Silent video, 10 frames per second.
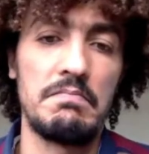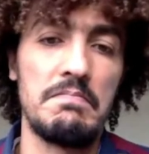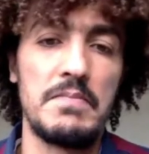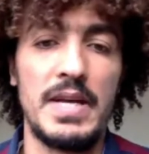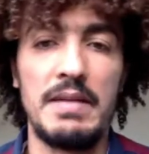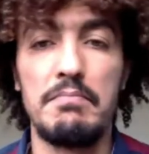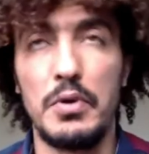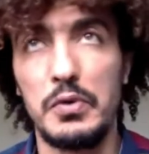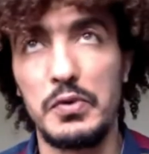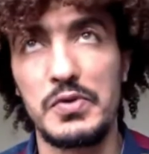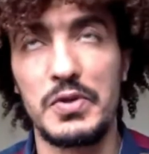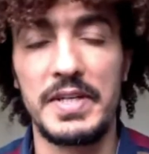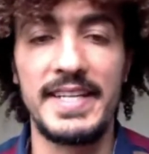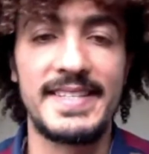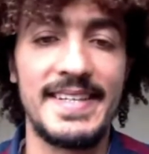impose or
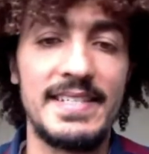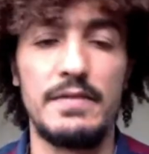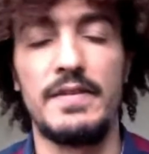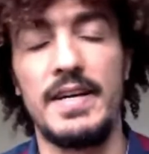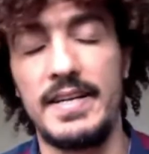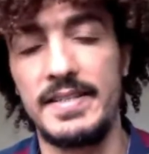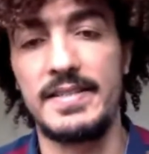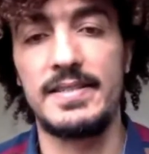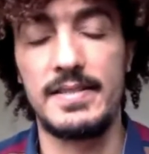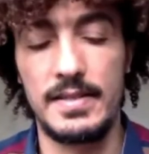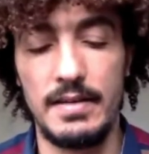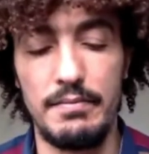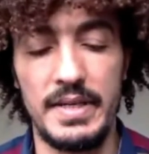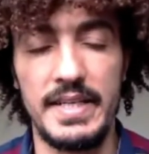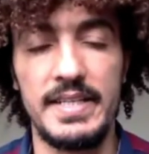incentivize
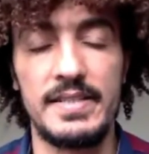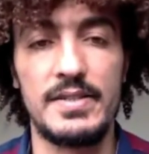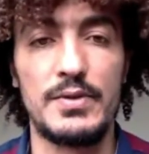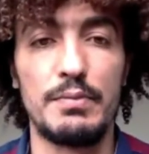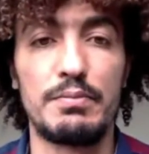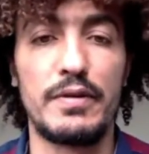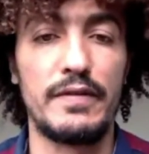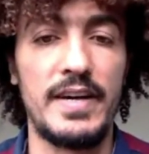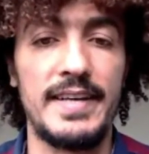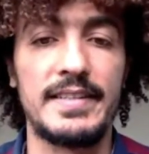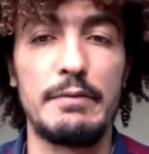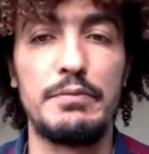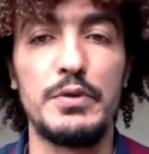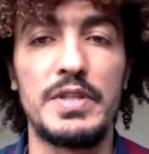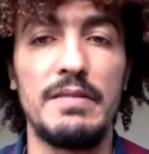companies to provide
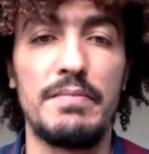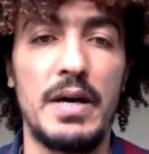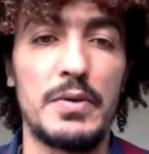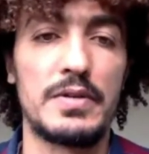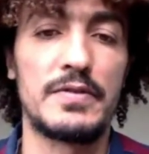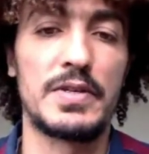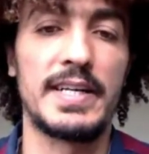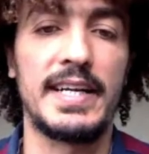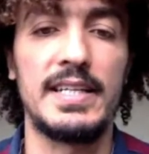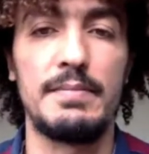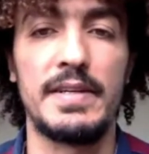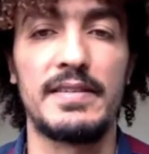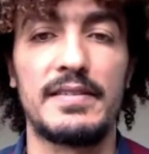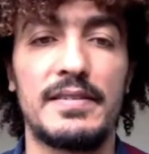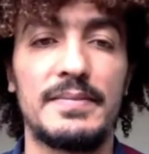computing power for
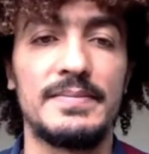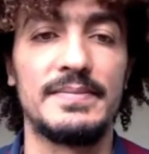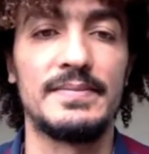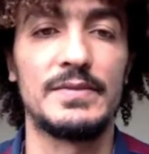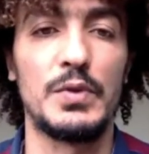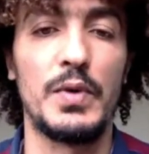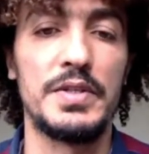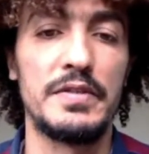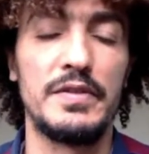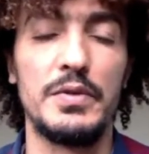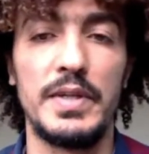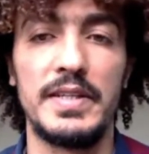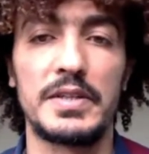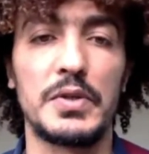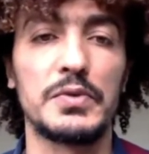academics when reviewing their
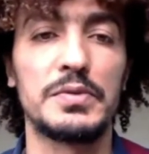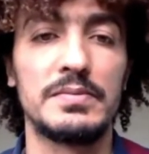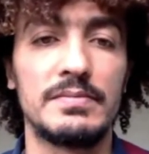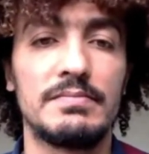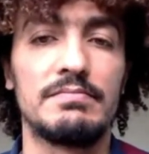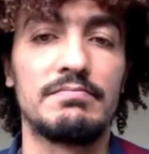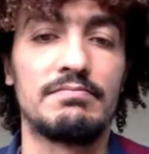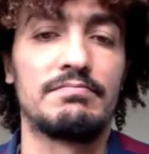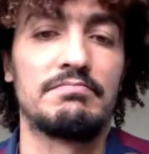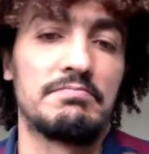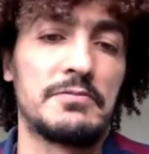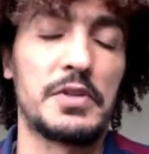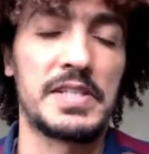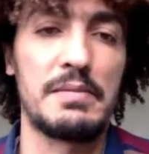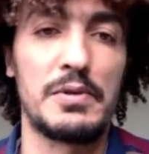code yeah.
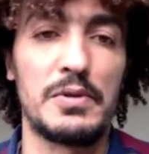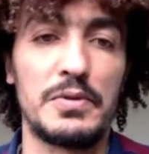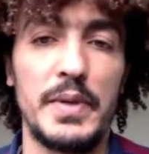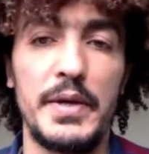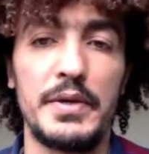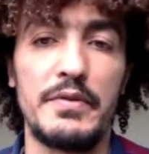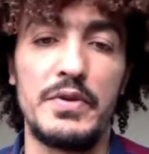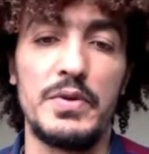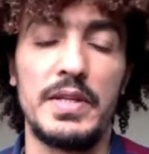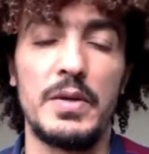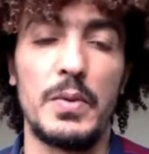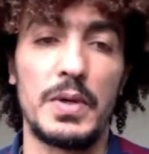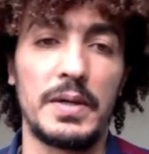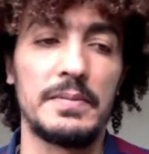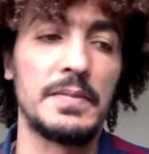or when reviewing their work.
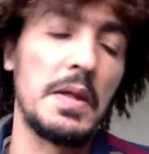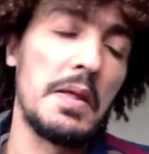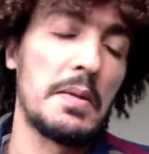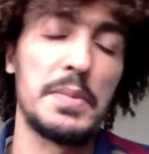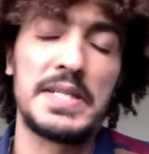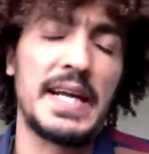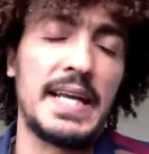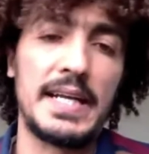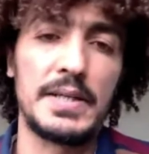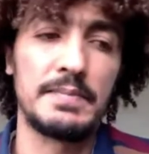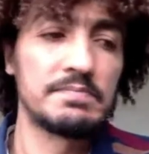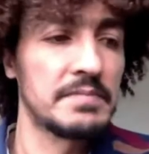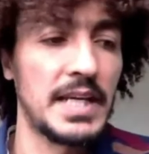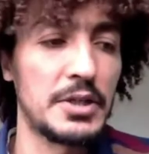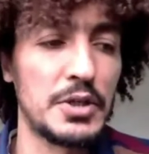But again, I, I
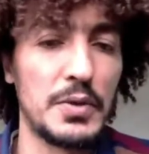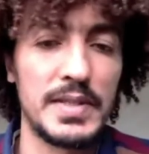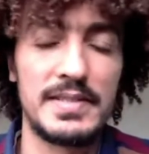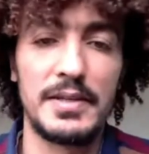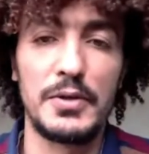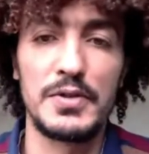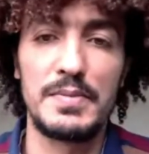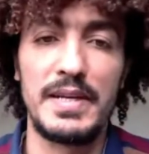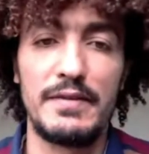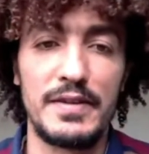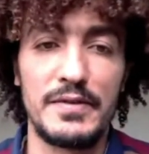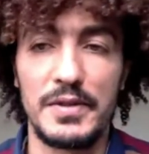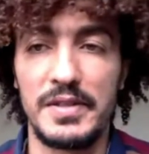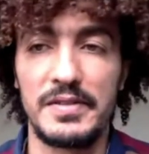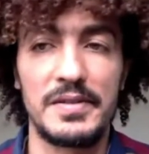don't know what's the cost benefit for
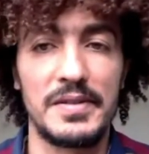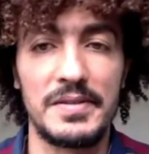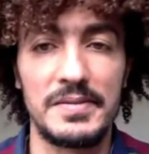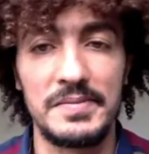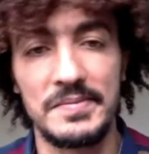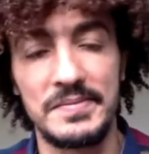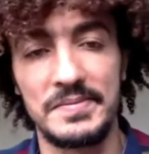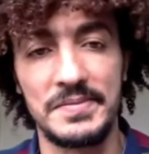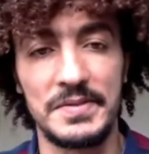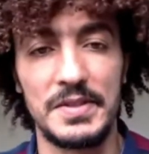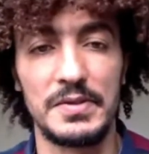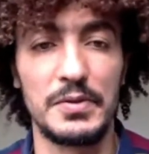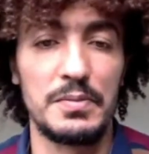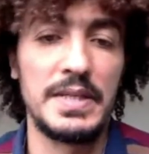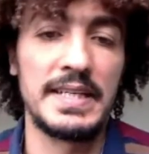this. This could be
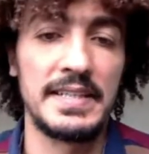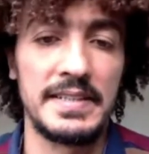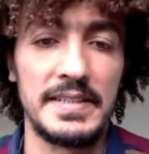an idea.